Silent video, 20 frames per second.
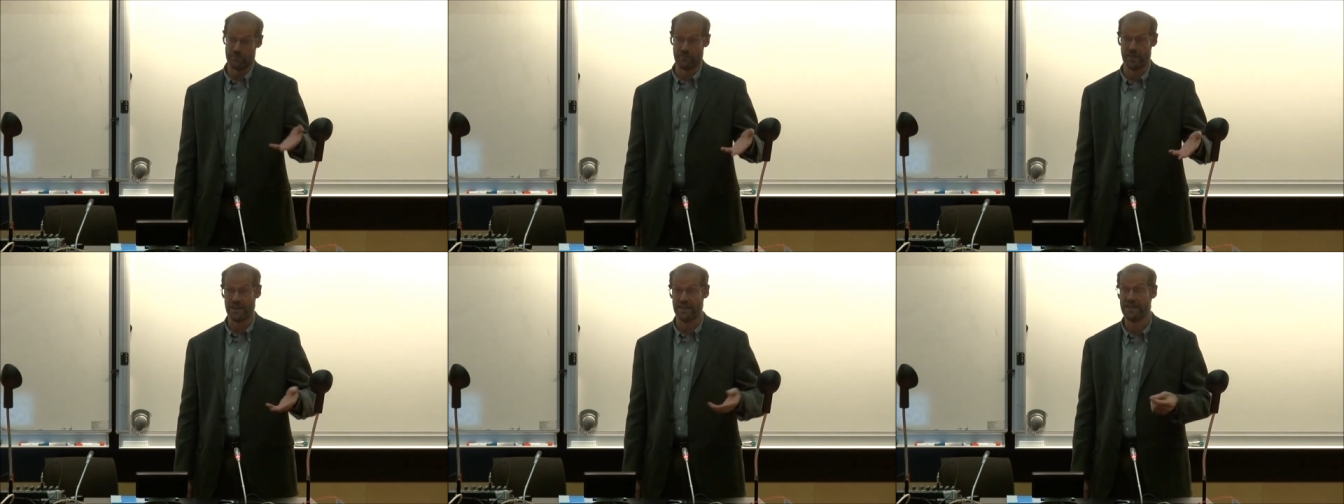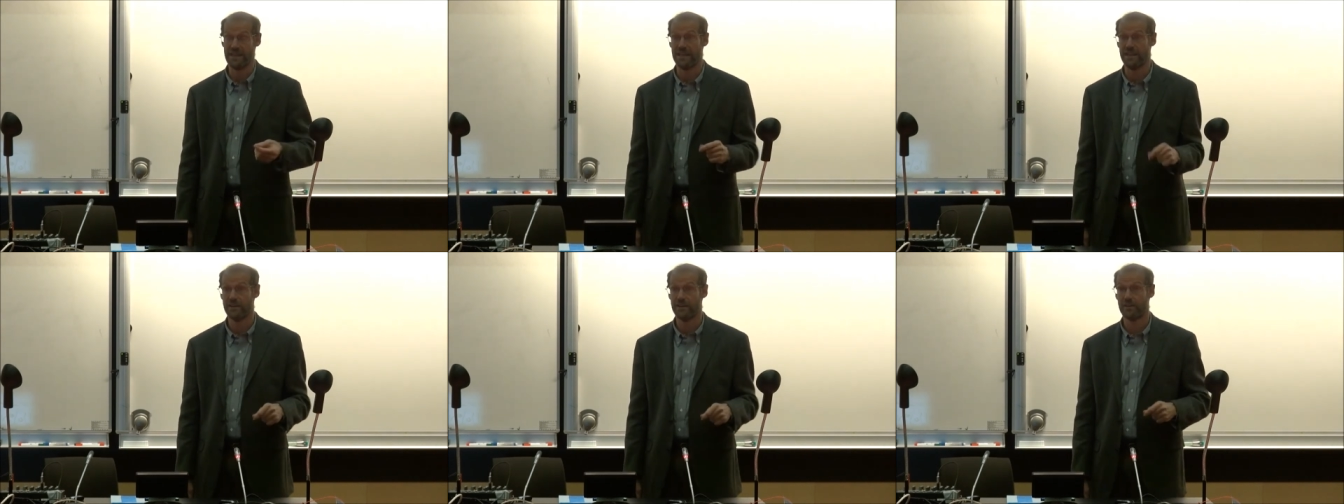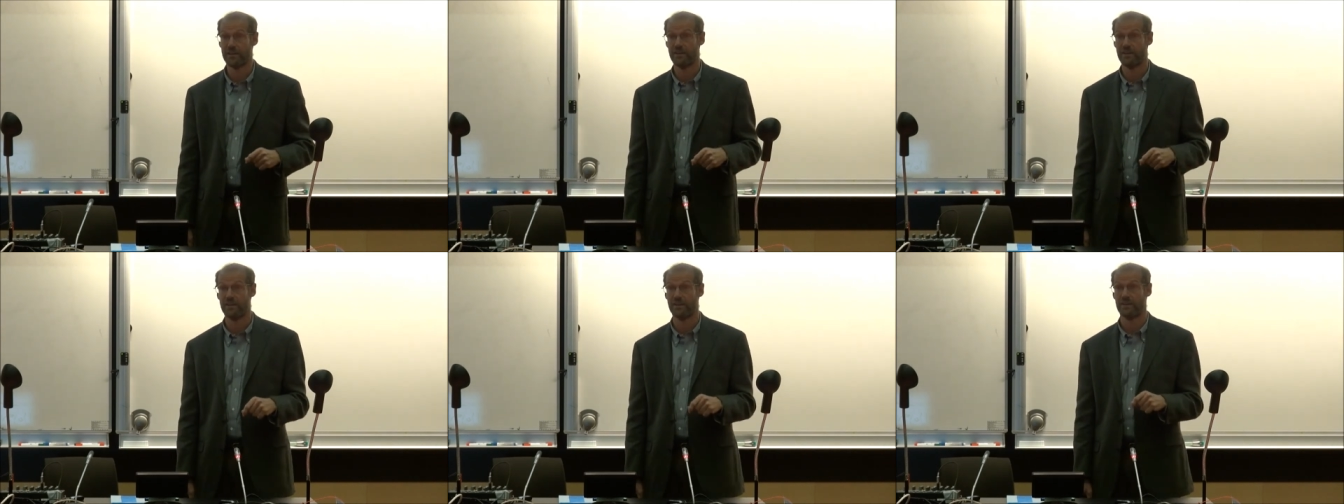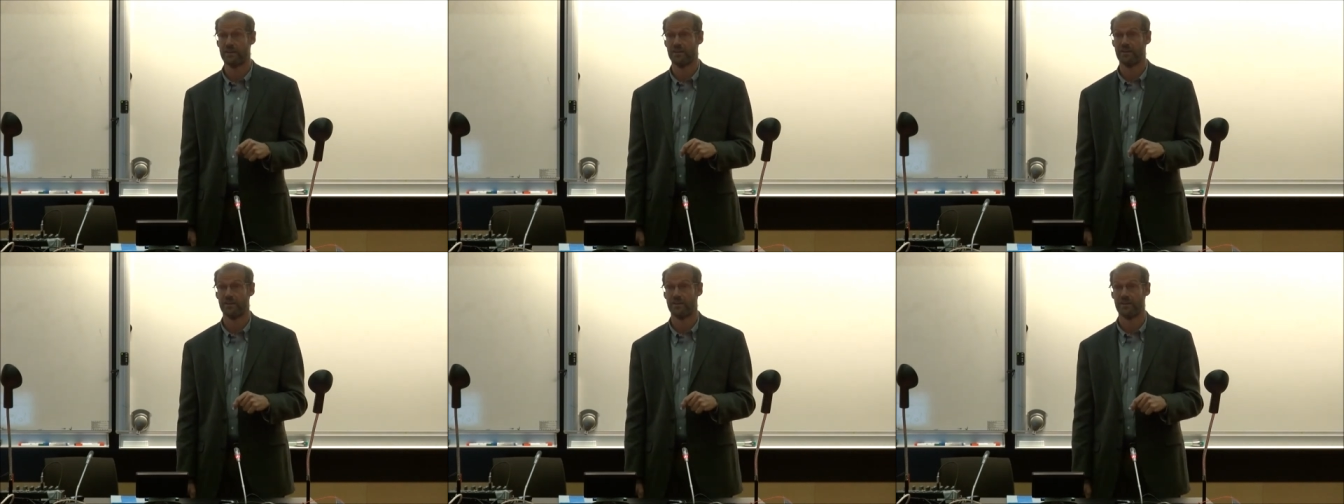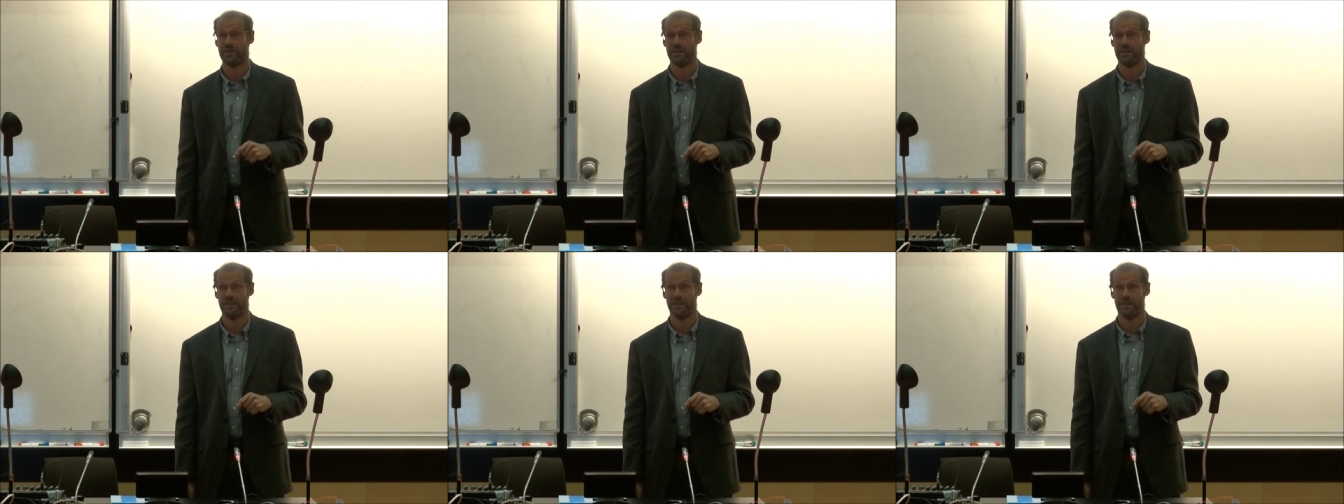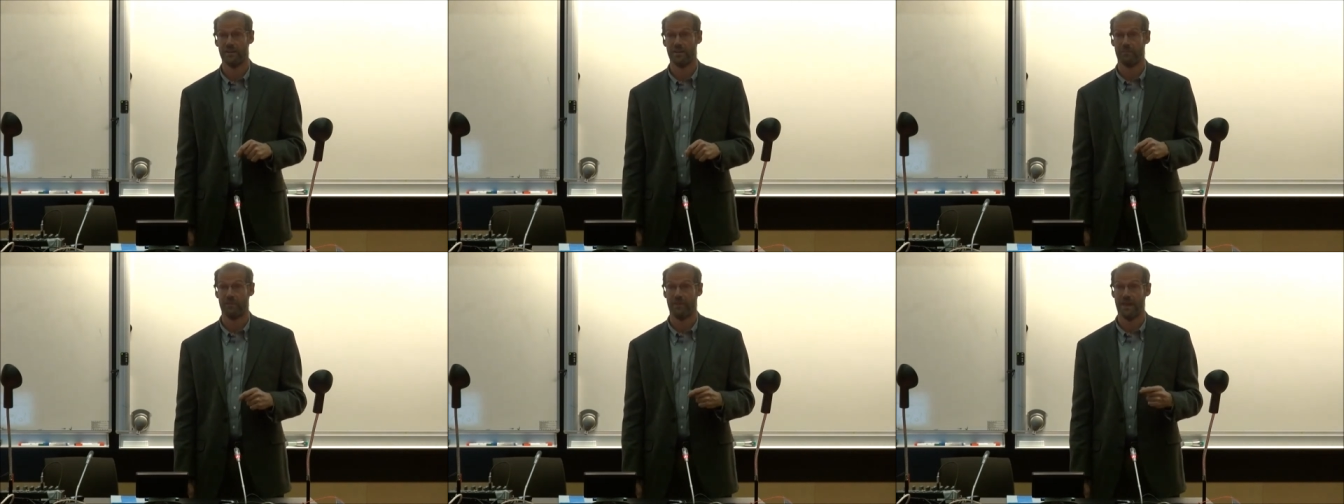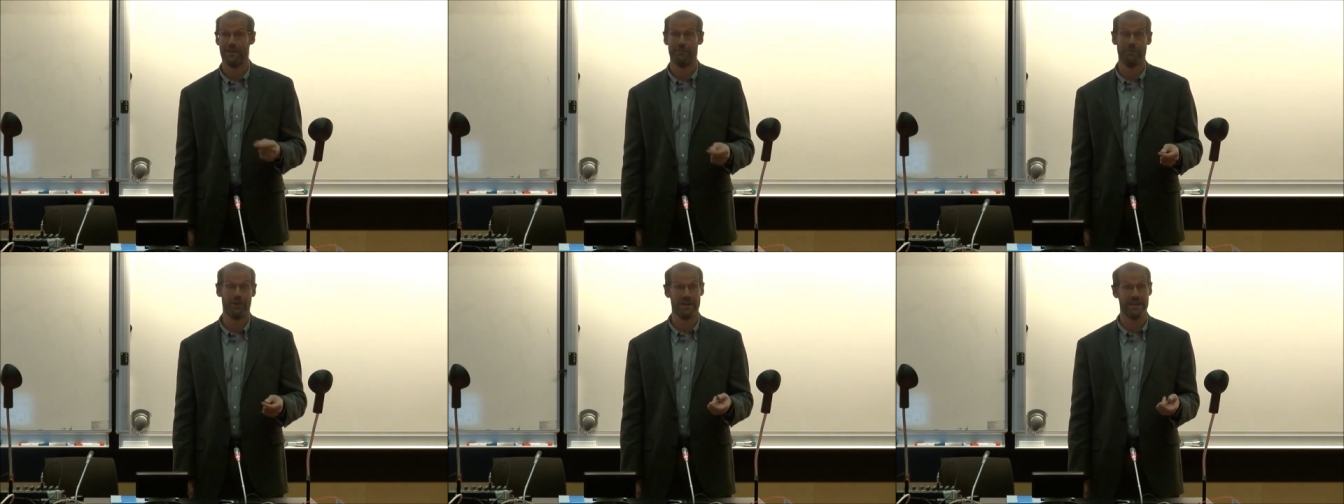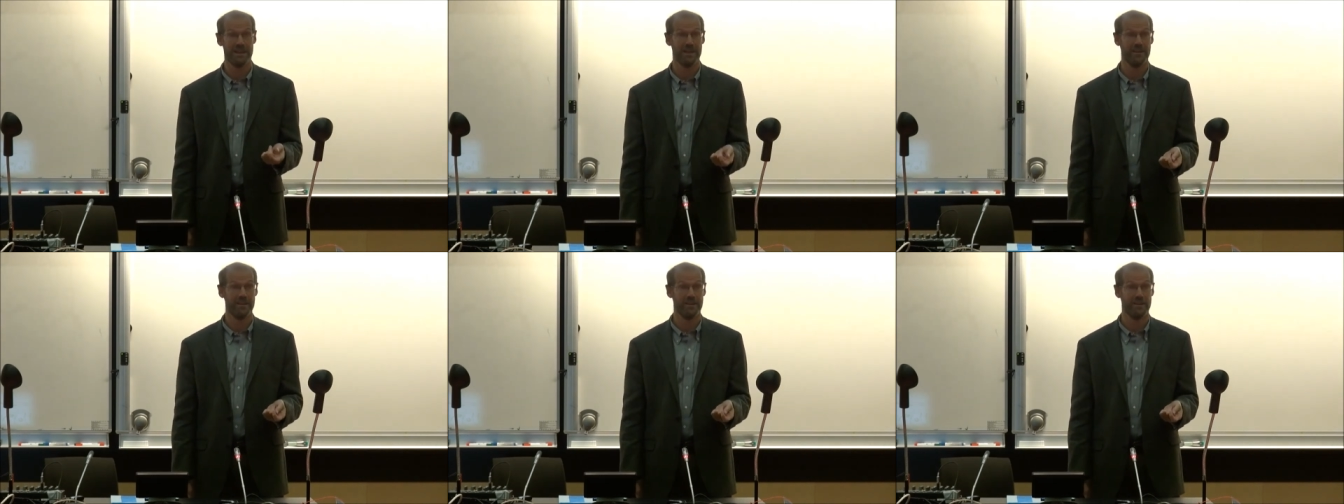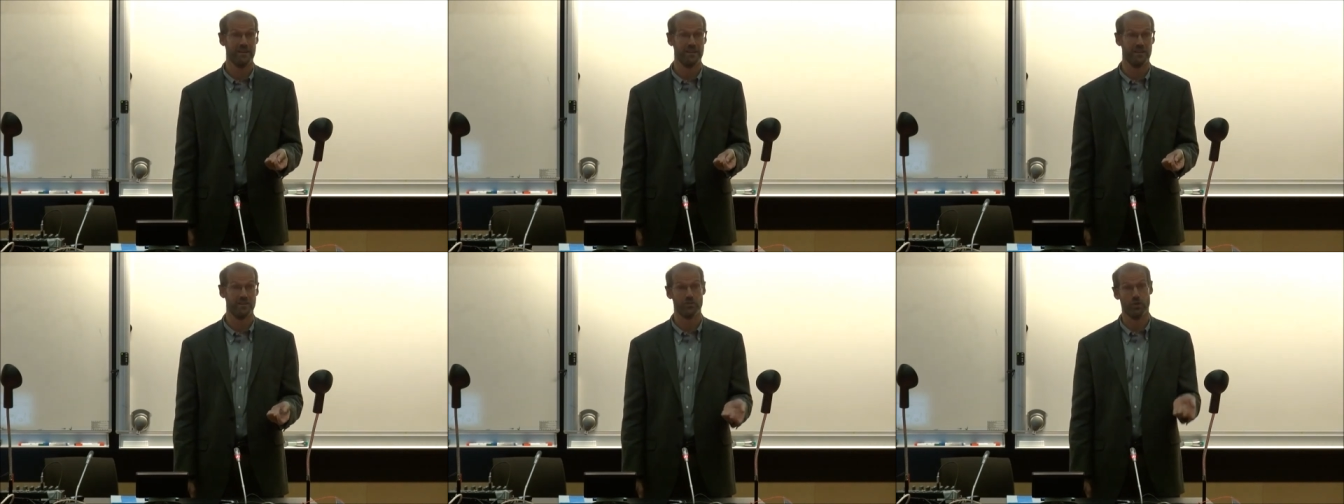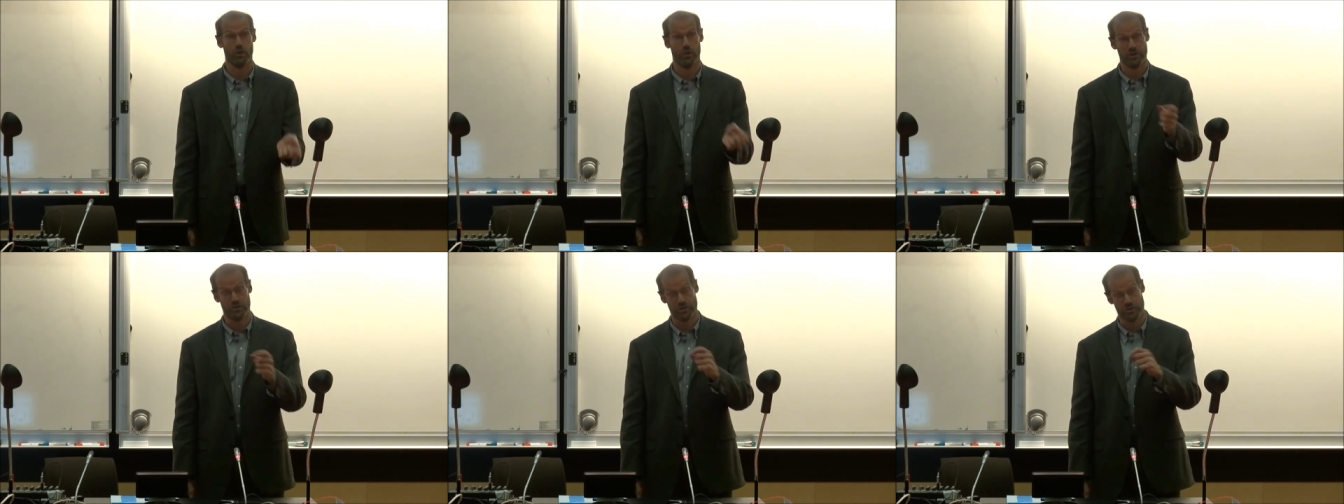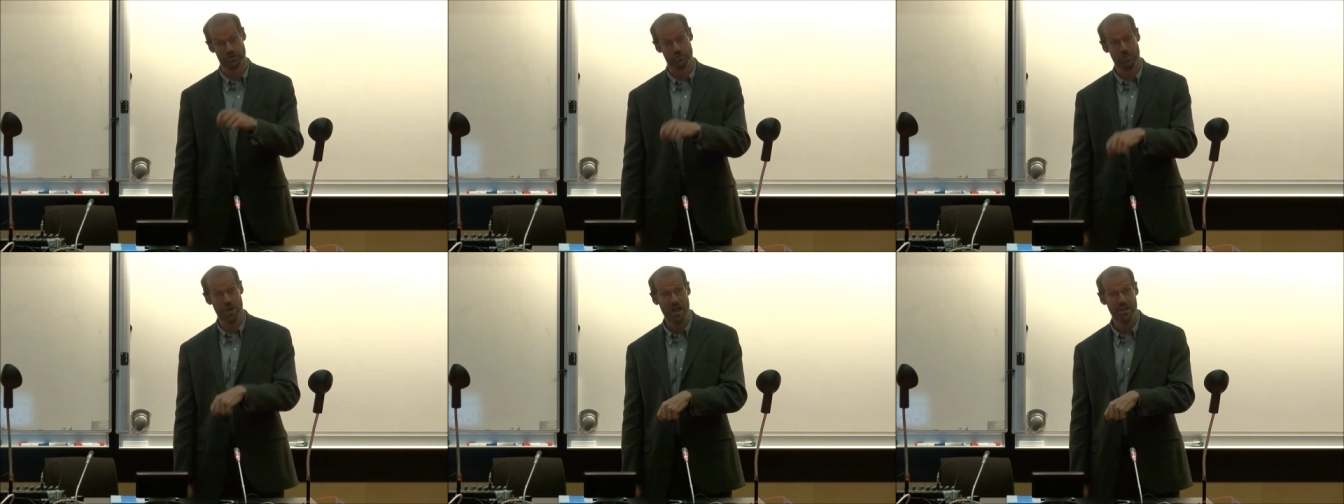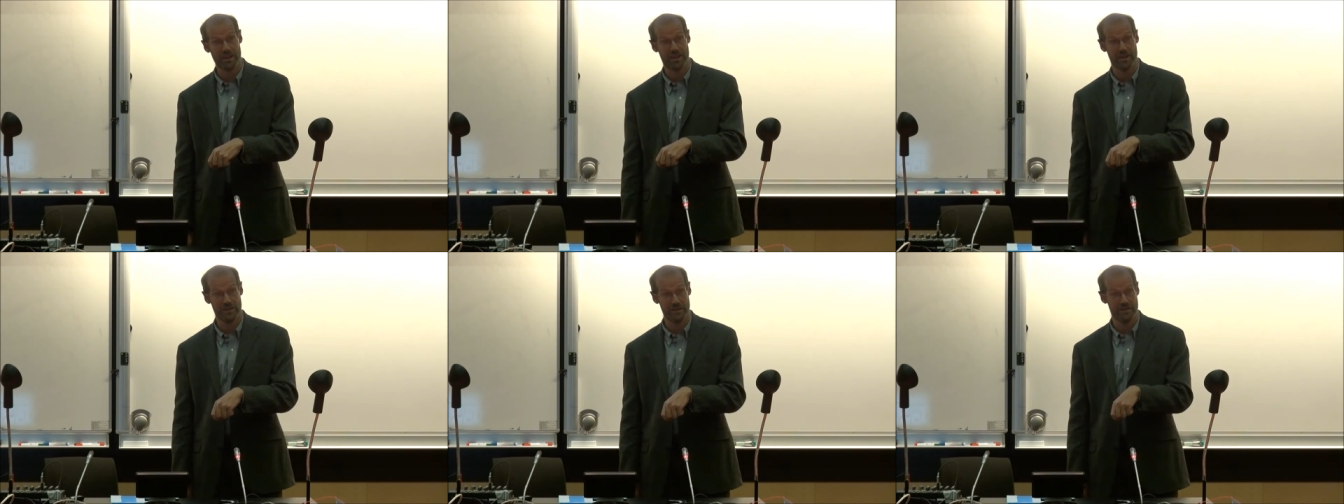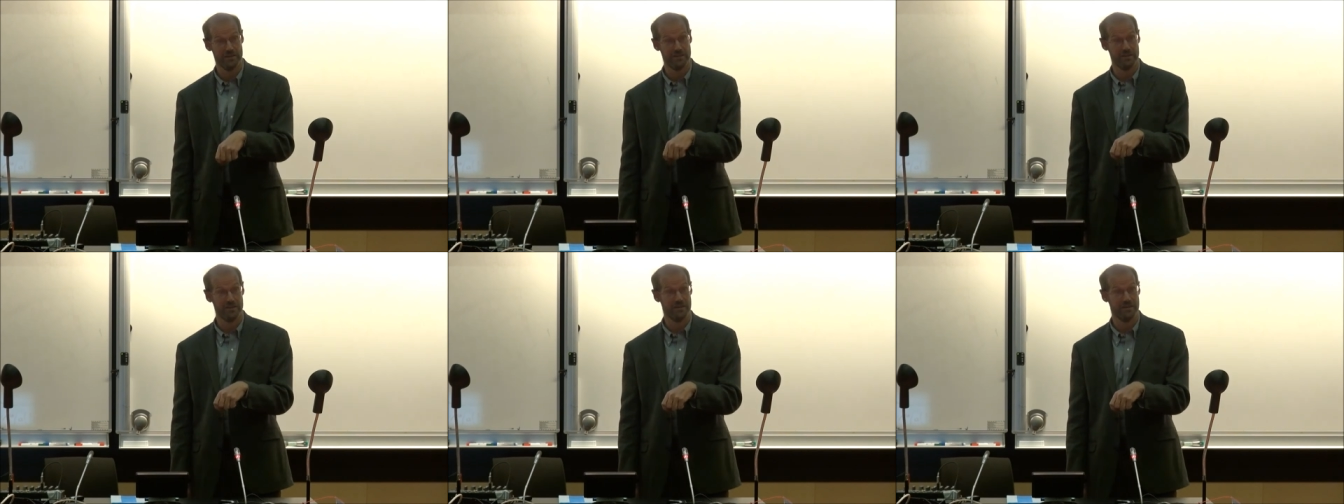They need it, but that money is going to Somalia,